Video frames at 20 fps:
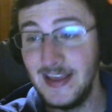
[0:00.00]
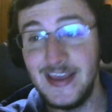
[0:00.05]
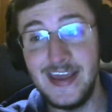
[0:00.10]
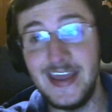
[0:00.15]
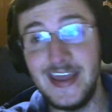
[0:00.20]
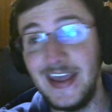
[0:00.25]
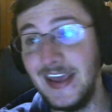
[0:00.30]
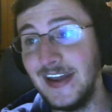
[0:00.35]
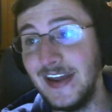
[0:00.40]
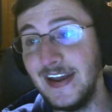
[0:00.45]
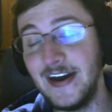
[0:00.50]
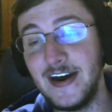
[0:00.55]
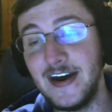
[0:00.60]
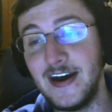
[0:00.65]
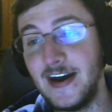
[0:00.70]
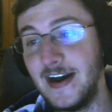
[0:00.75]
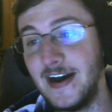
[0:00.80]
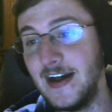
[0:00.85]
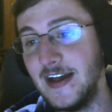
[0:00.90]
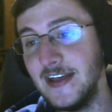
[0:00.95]
it,
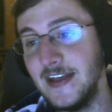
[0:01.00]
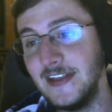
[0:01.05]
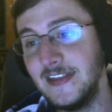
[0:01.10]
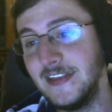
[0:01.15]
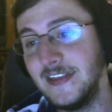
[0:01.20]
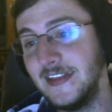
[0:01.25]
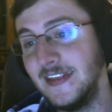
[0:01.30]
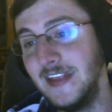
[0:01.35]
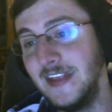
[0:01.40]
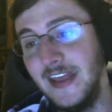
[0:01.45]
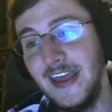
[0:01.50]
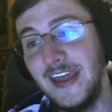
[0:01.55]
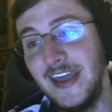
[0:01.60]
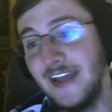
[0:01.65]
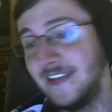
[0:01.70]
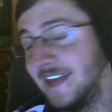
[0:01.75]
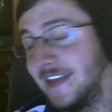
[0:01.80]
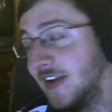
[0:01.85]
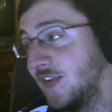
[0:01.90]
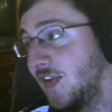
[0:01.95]

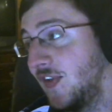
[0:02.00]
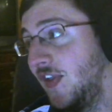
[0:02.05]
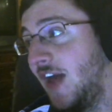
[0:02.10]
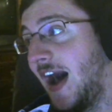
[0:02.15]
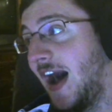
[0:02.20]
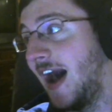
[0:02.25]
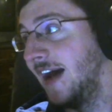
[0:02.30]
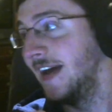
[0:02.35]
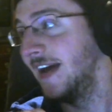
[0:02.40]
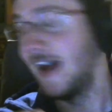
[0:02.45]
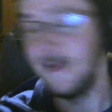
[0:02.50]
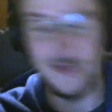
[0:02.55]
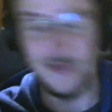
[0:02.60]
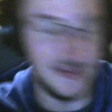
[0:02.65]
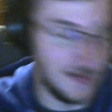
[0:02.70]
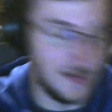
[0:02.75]
there's a lot. I mean, they're